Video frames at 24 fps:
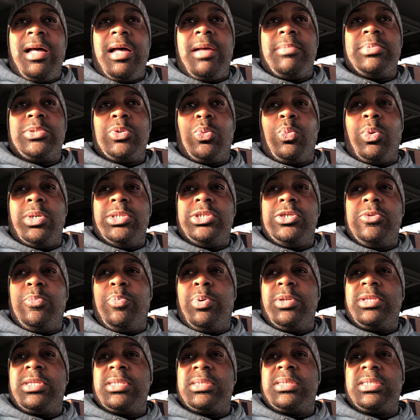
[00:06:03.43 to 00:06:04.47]
So once you
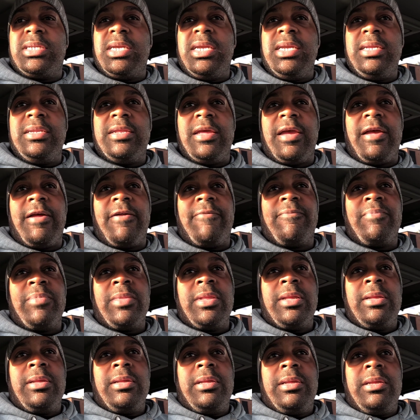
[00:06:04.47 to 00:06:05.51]
put the seed down,
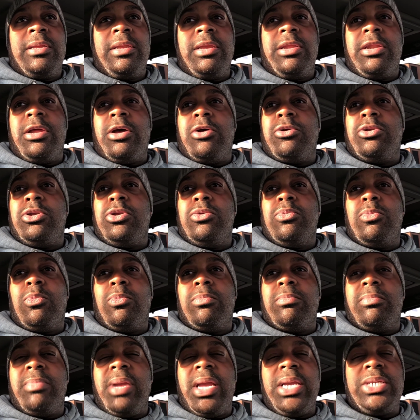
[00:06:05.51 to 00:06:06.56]
you
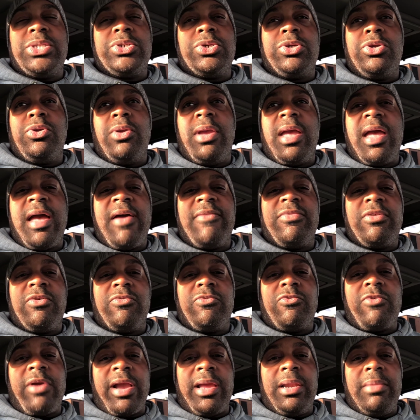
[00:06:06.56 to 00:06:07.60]
make sure you have the
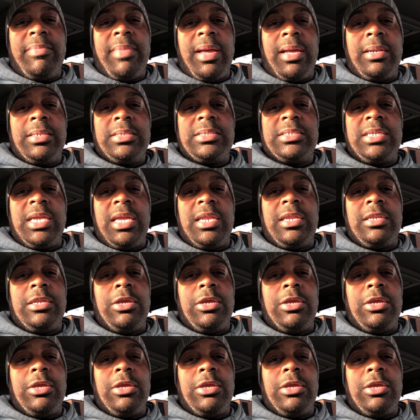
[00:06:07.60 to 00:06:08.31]
right amount of seed.